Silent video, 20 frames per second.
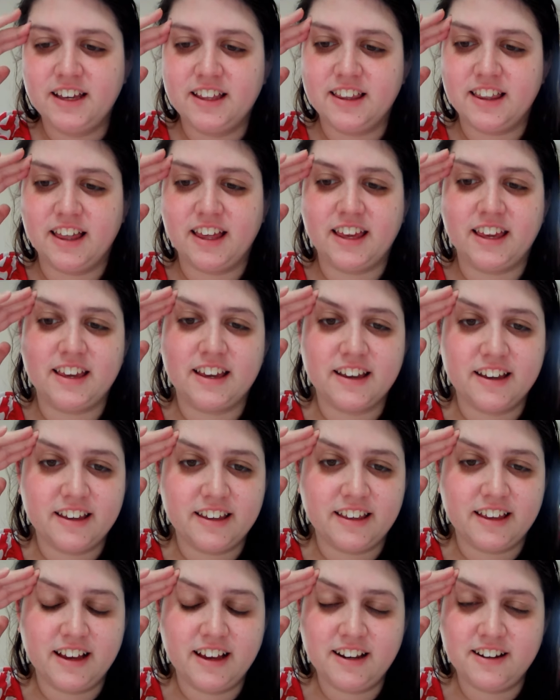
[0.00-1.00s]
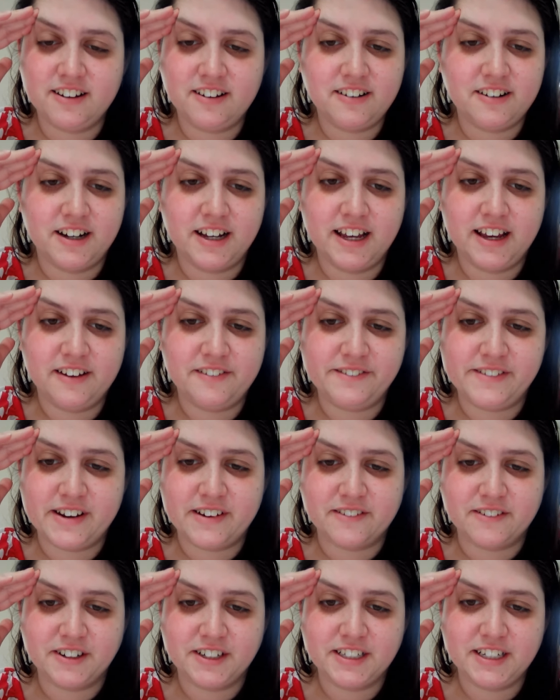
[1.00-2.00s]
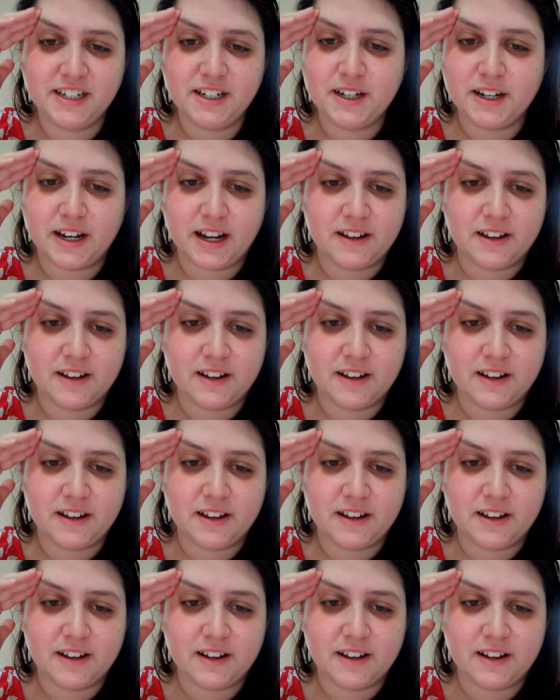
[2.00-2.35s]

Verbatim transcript: Like, yeah, no, I have never seen it.